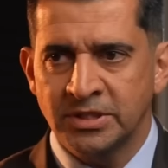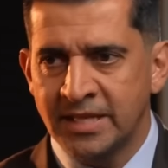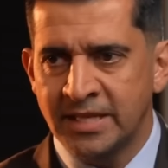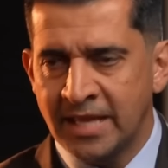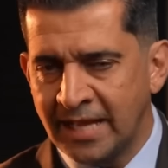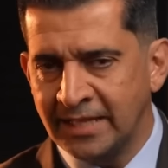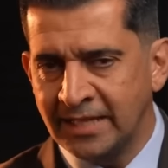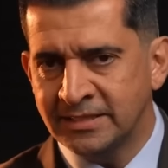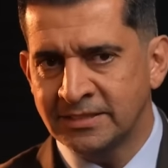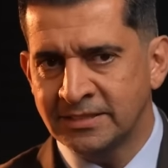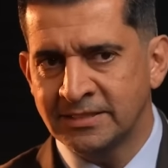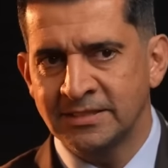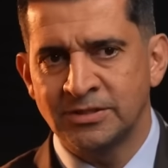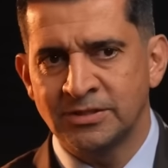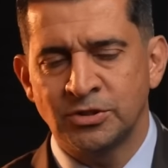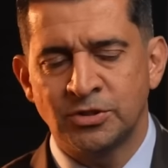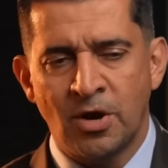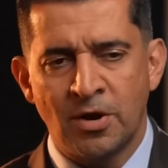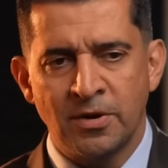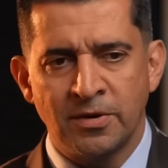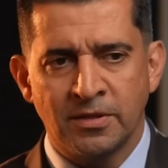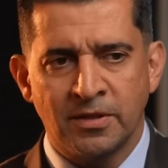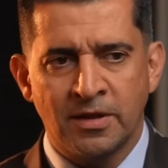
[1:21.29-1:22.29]
Gates
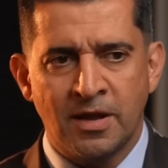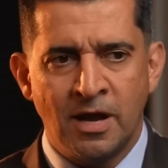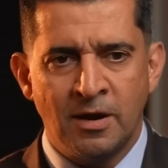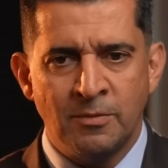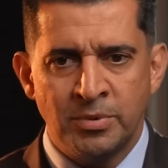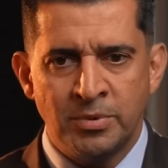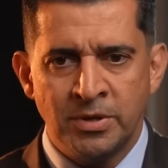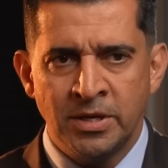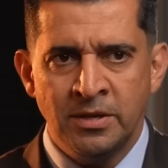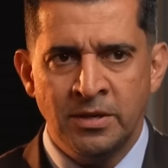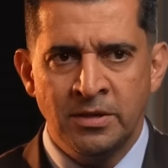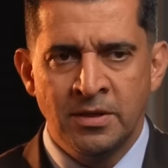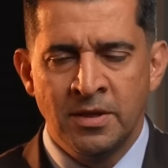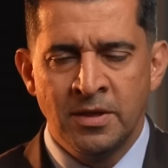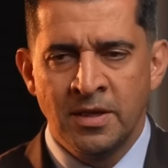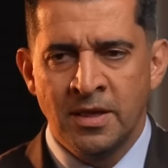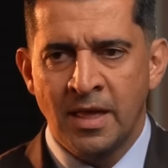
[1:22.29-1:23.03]
started the company,